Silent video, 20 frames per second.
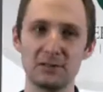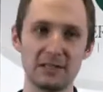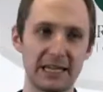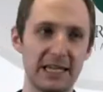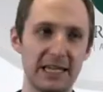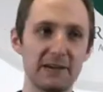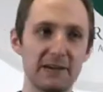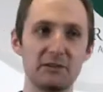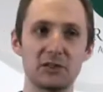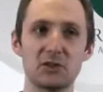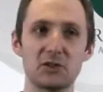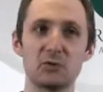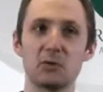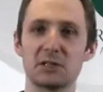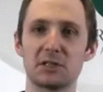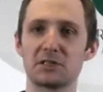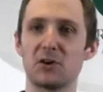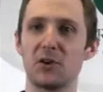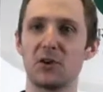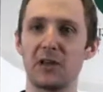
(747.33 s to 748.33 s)
give it to
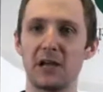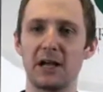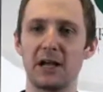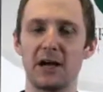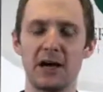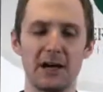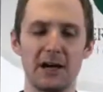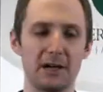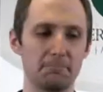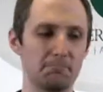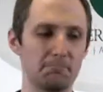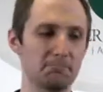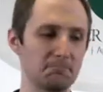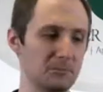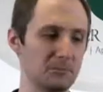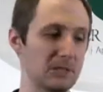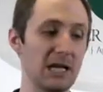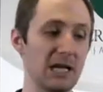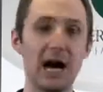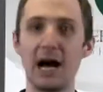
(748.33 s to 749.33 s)
what's called a
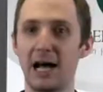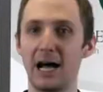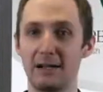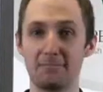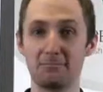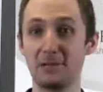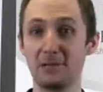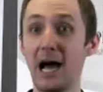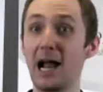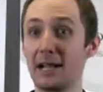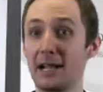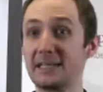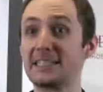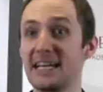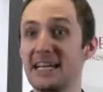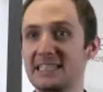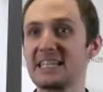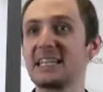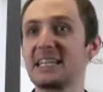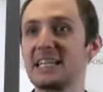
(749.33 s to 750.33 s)
not a
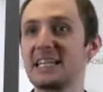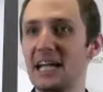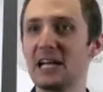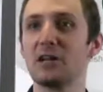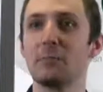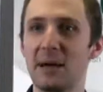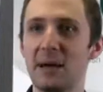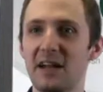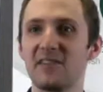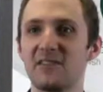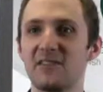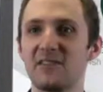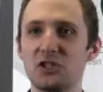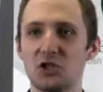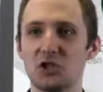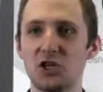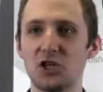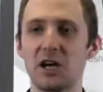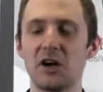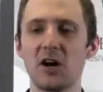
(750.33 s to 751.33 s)
designated
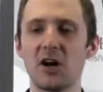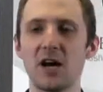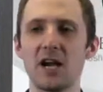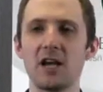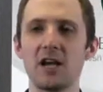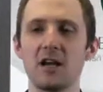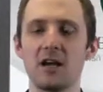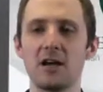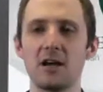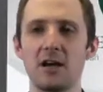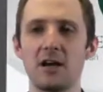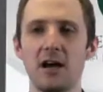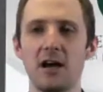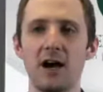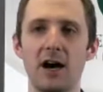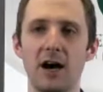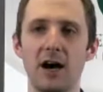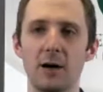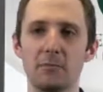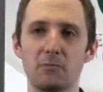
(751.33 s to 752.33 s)
beneficiary,
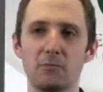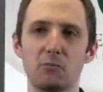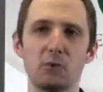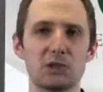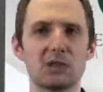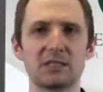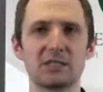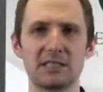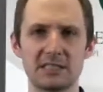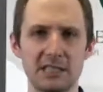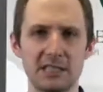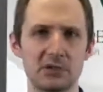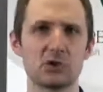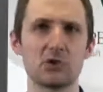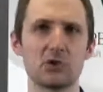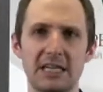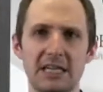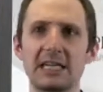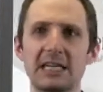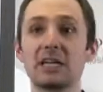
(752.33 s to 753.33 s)
which is
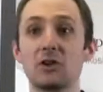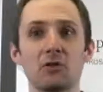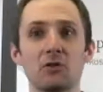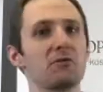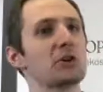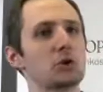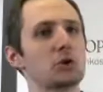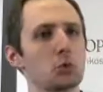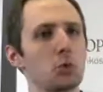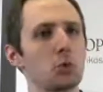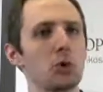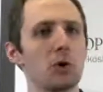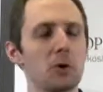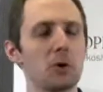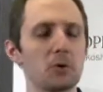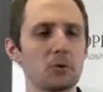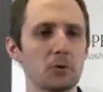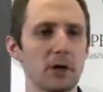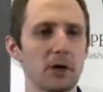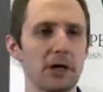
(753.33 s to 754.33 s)
essentially an
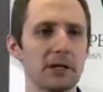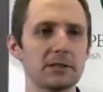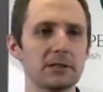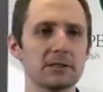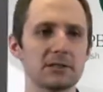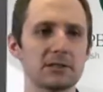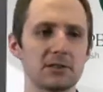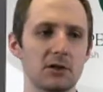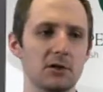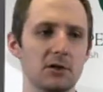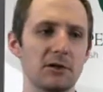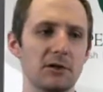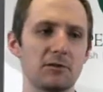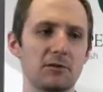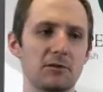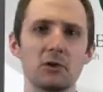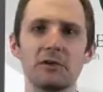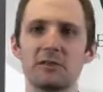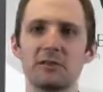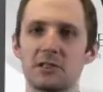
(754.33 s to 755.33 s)
individual, right? So if
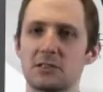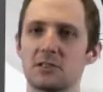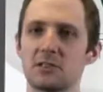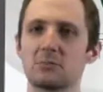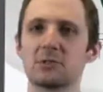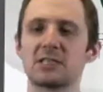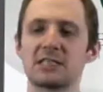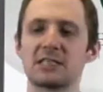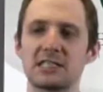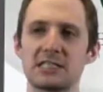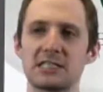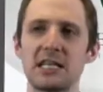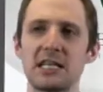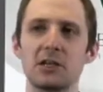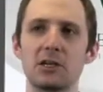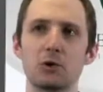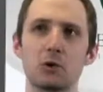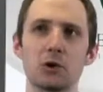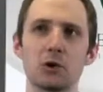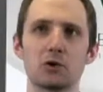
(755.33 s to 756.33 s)
you leave it to someone's
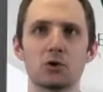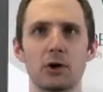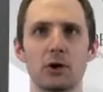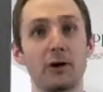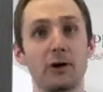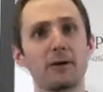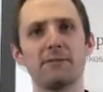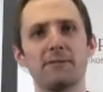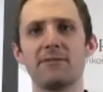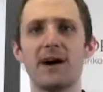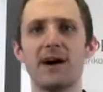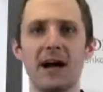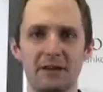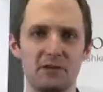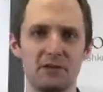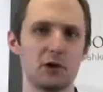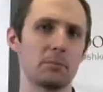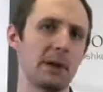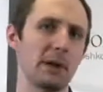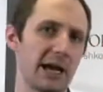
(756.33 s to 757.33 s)
estate, you could trigger a
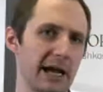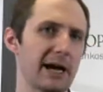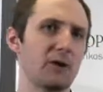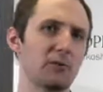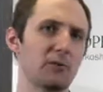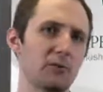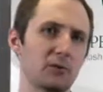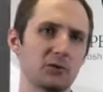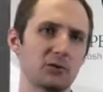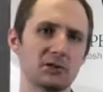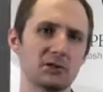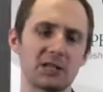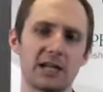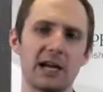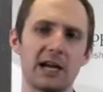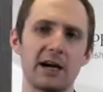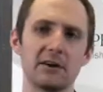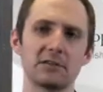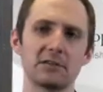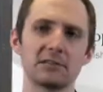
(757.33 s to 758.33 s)
5-year payout for those
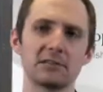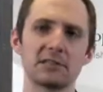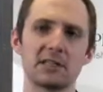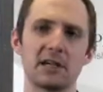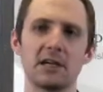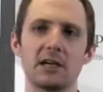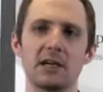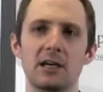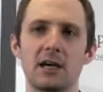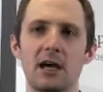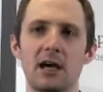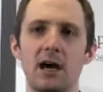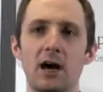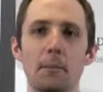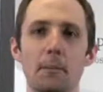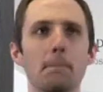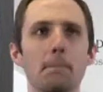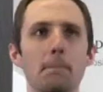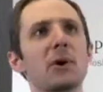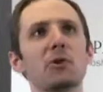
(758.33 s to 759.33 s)
accounts.
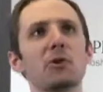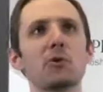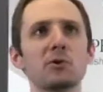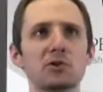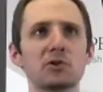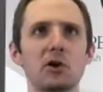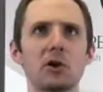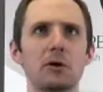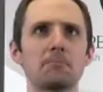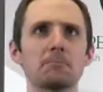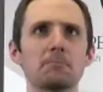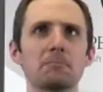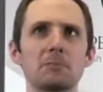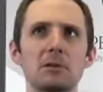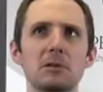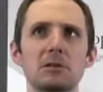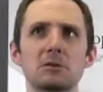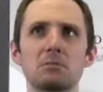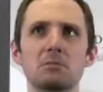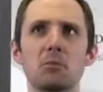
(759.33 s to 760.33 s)
But those are
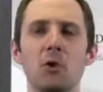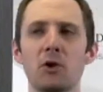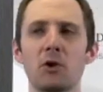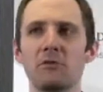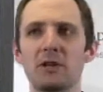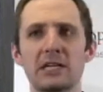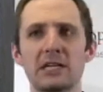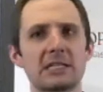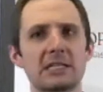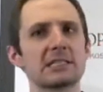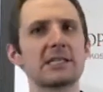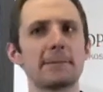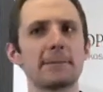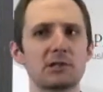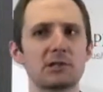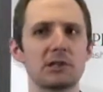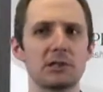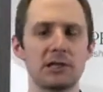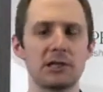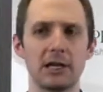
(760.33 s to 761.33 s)
more of an
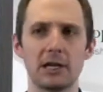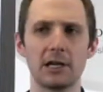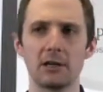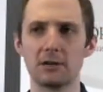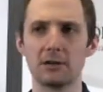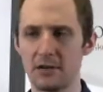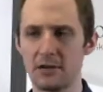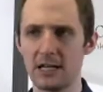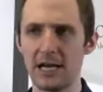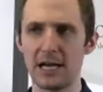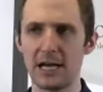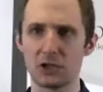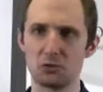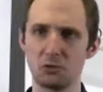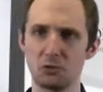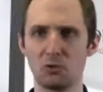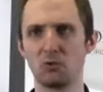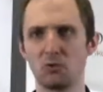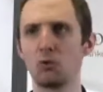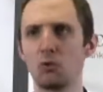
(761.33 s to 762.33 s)
exception than the
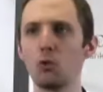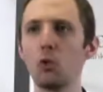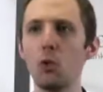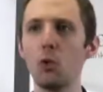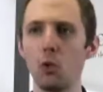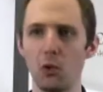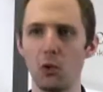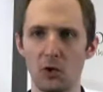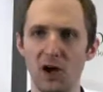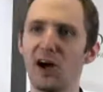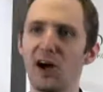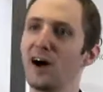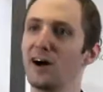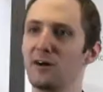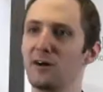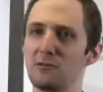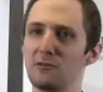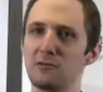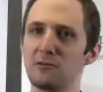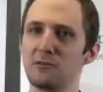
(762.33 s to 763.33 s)
actual rule
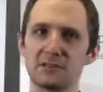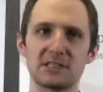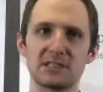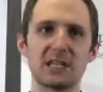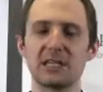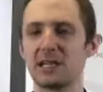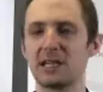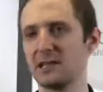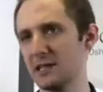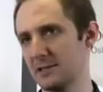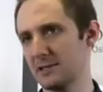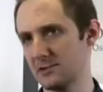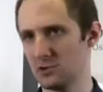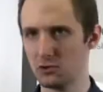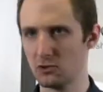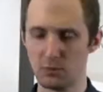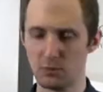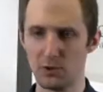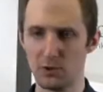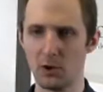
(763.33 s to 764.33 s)
of sending things
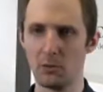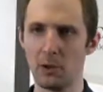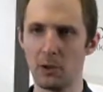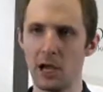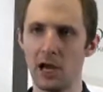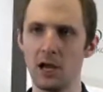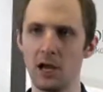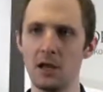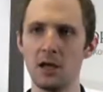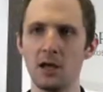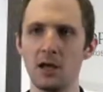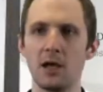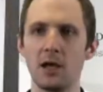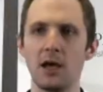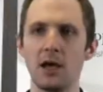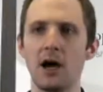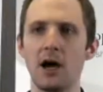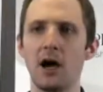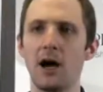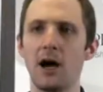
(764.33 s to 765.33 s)
through probate.
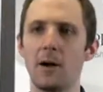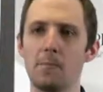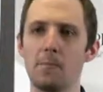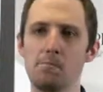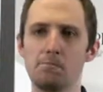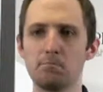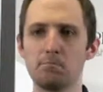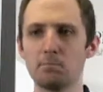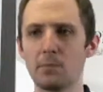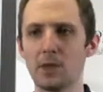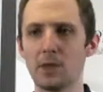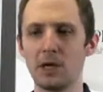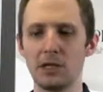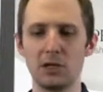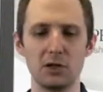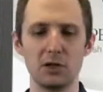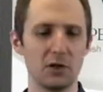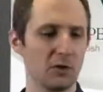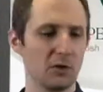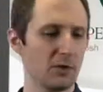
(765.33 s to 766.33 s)

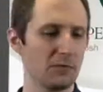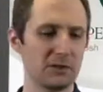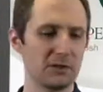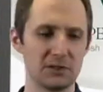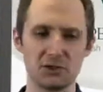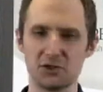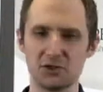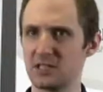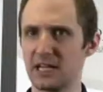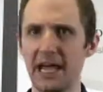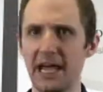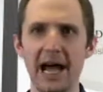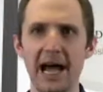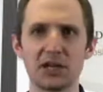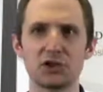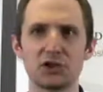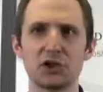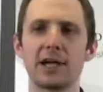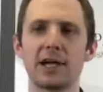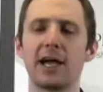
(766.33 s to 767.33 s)
If it's just a
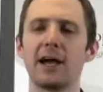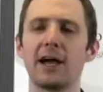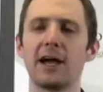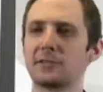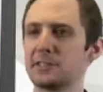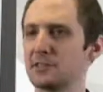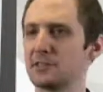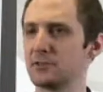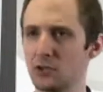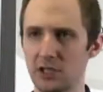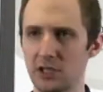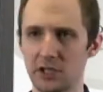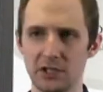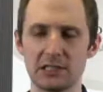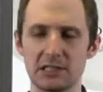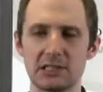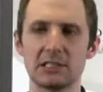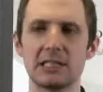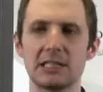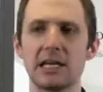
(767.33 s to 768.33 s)
cash account, it's real
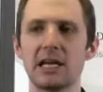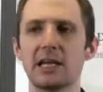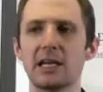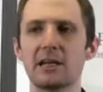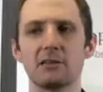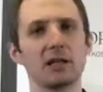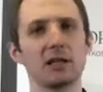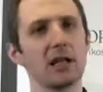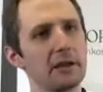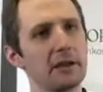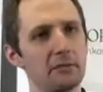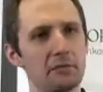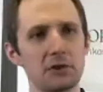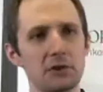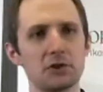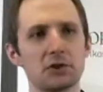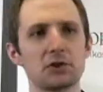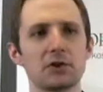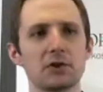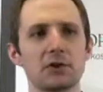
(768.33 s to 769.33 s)
estate, life
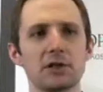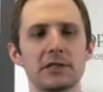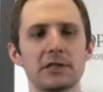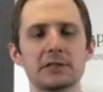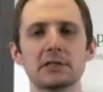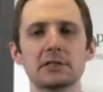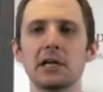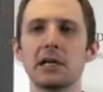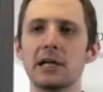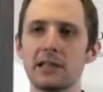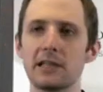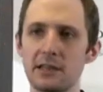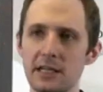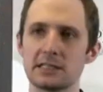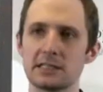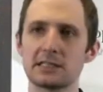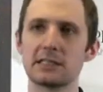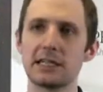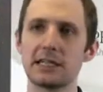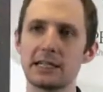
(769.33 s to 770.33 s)
insurance,
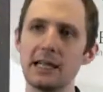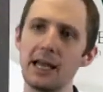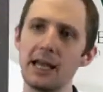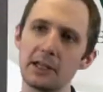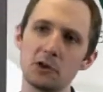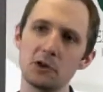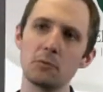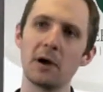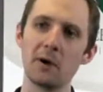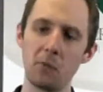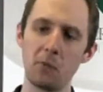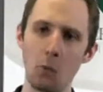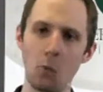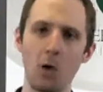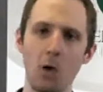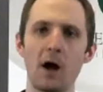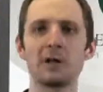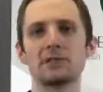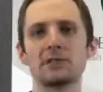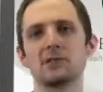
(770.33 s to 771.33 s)
things like that, you might
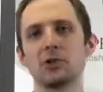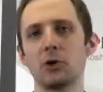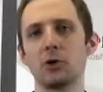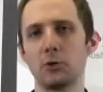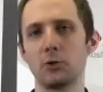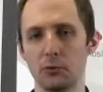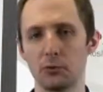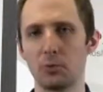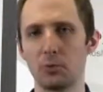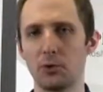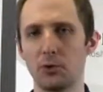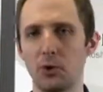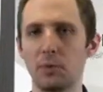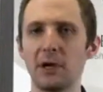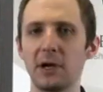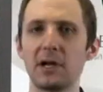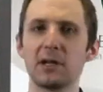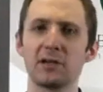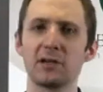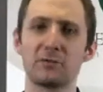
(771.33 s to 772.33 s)
want to go through
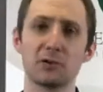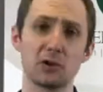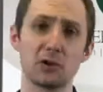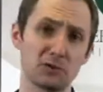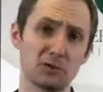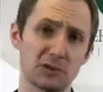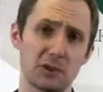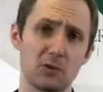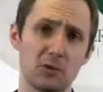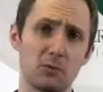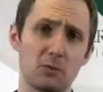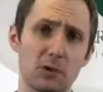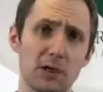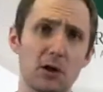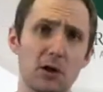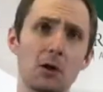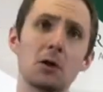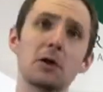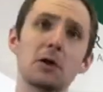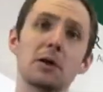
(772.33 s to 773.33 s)
probate if you're using a
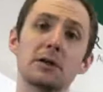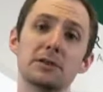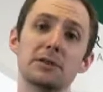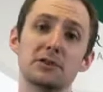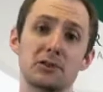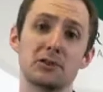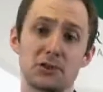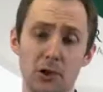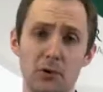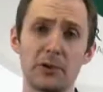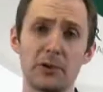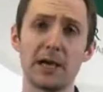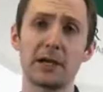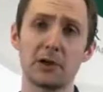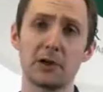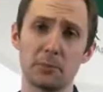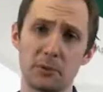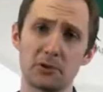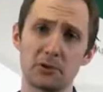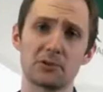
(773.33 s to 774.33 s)
will, so that
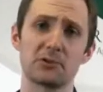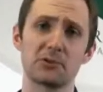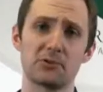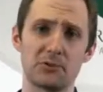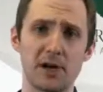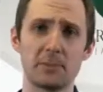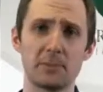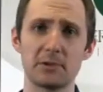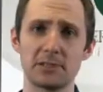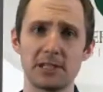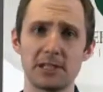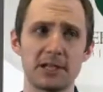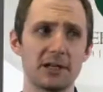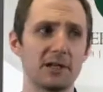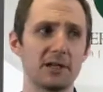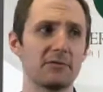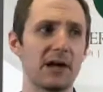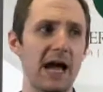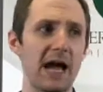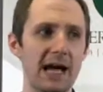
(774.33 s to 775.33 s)
your personal
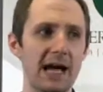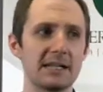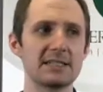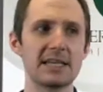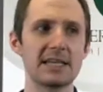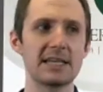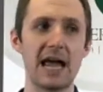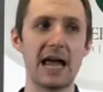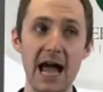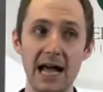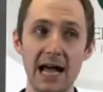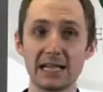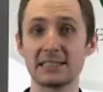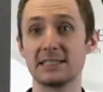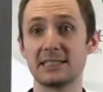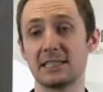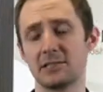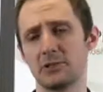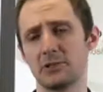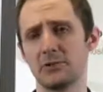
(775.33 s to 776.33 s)
representative has
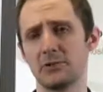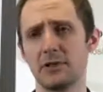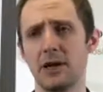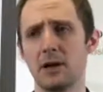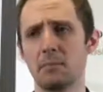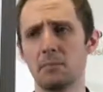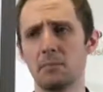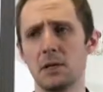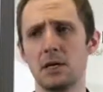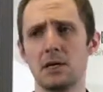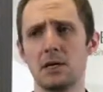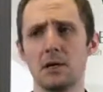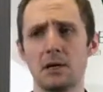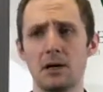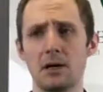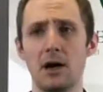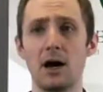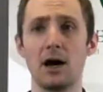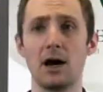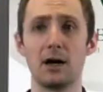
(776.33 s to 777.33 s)
access to them,
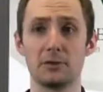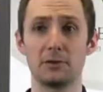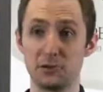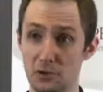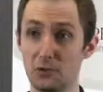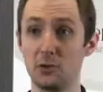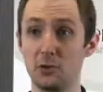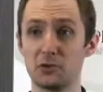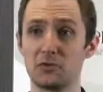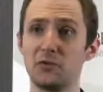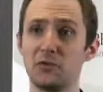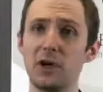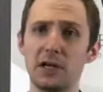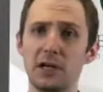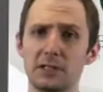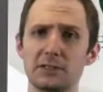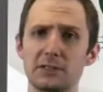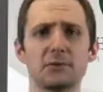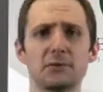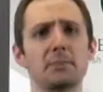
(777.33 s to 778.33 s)
to those
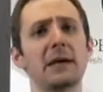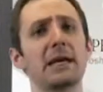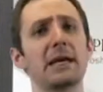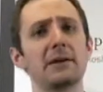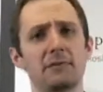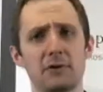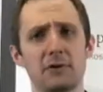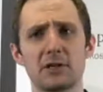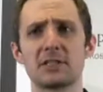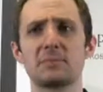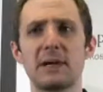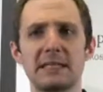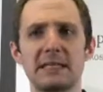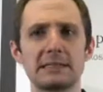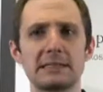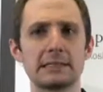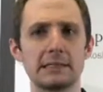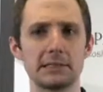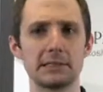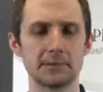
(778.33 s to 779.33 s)
funds to pay for
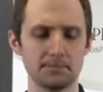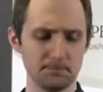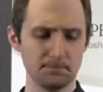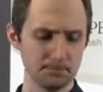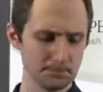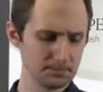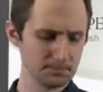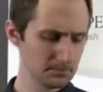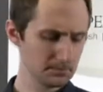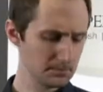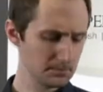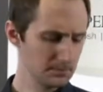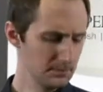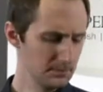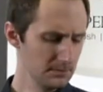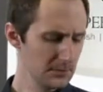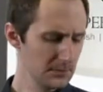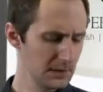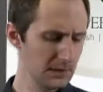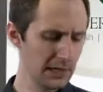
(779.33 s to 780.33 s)
expenses.
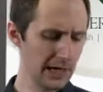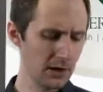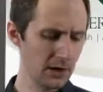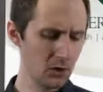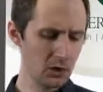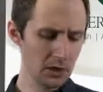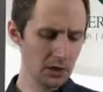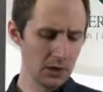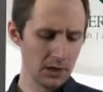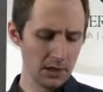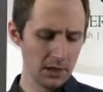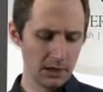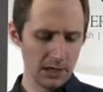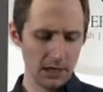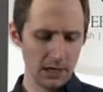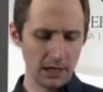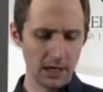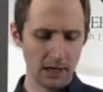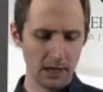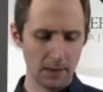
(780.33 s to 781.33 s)
Now,
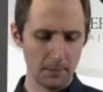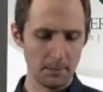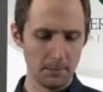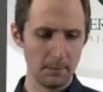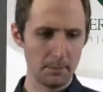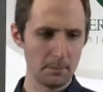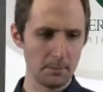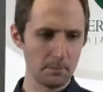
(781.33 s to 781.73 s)
how